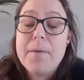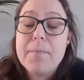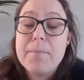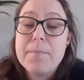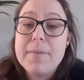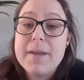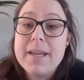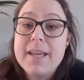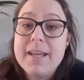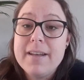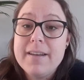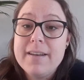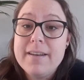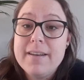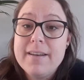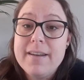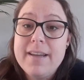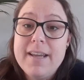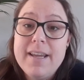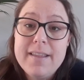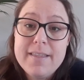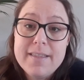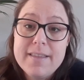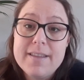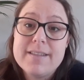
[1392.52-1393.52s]
in
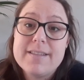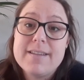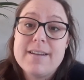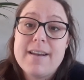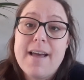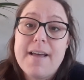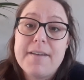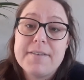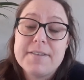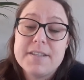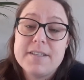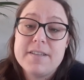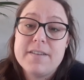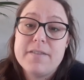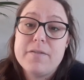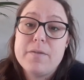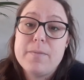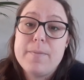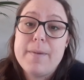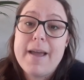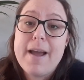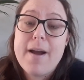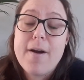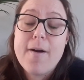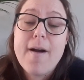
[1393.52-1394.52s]
this analysis of the
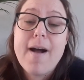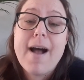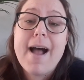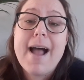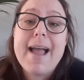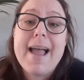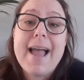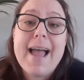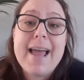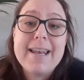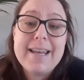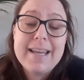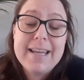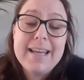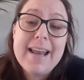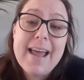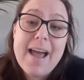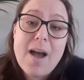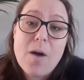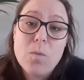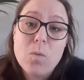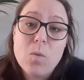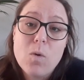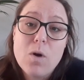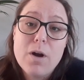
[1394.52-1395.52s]
BRI and in
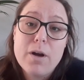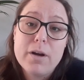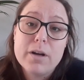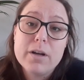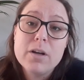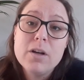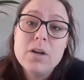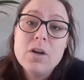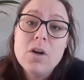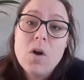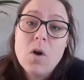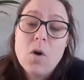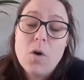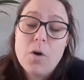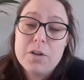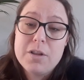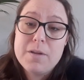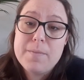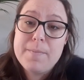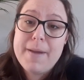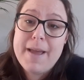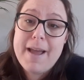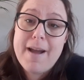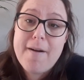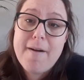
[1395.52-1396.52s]
our work on the
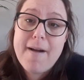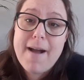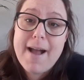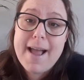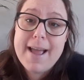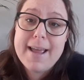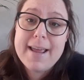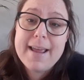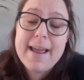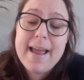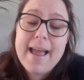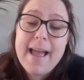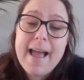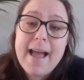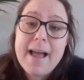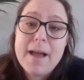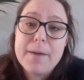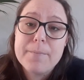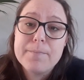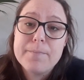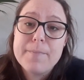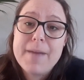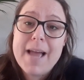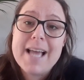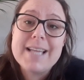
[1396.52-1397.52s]
BRI
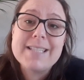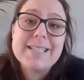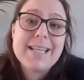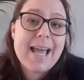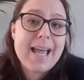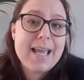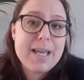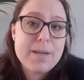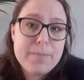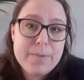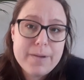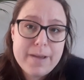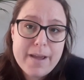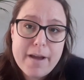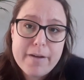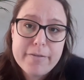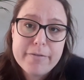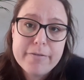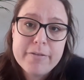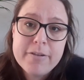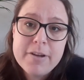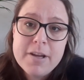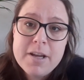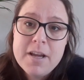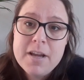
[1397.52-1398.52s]
as
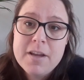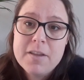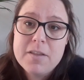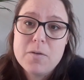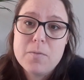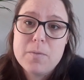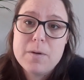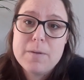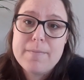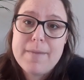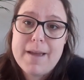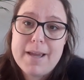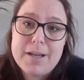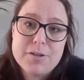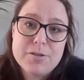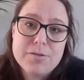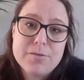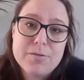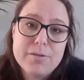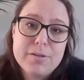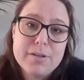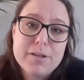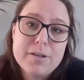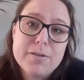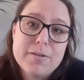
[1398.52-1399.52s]
AEPF, that we make
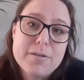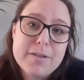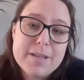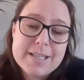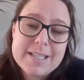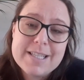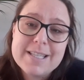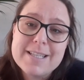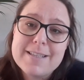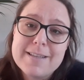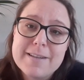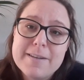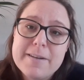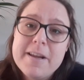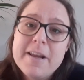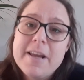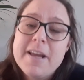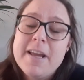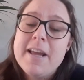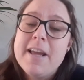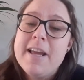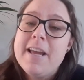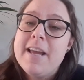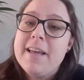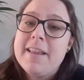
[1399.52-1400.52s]
sure, this
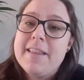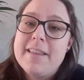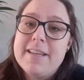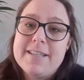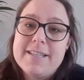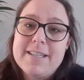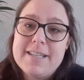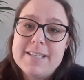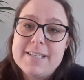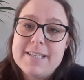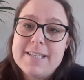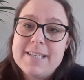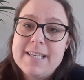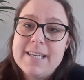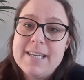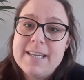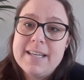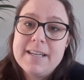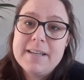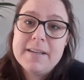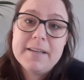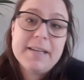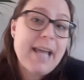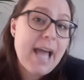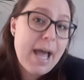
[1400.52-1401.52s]
is
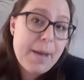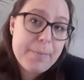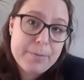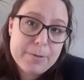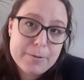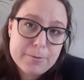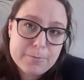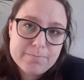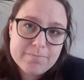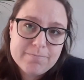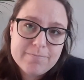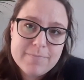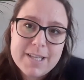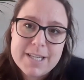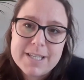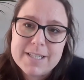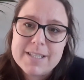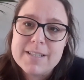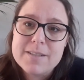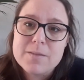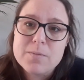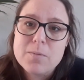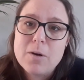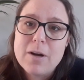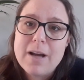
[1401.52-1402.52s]
capital. This
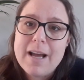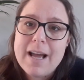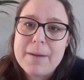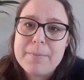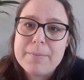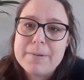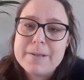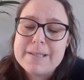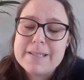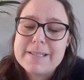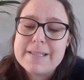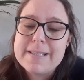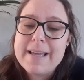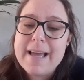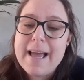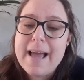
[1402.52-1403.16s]
is what happens.